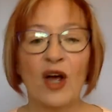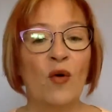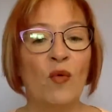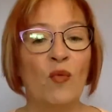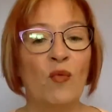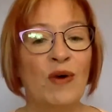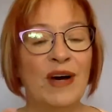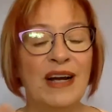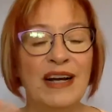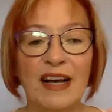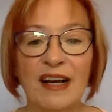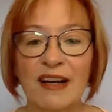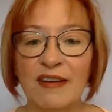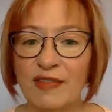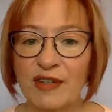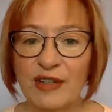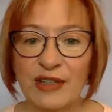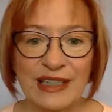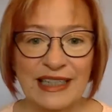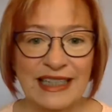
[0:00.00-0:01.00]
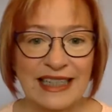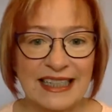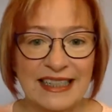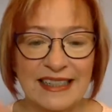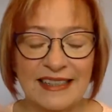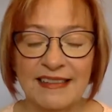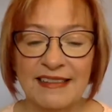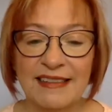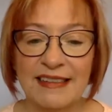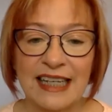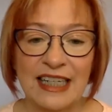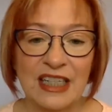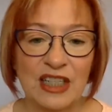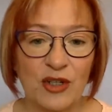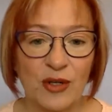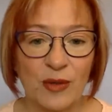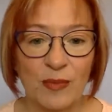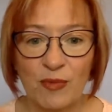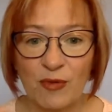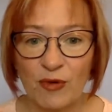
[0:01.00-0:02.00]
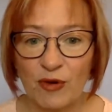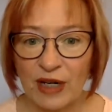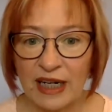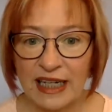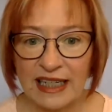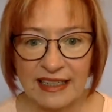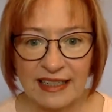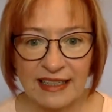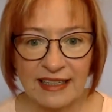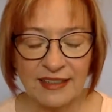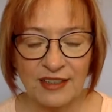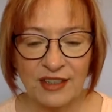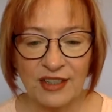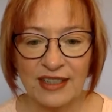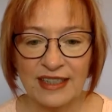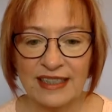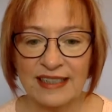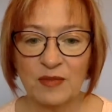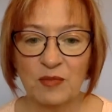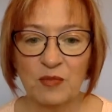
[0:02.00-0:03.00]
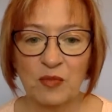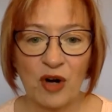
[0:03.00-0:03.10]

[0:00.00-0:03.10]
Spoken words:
whatever it is that you're bringing to this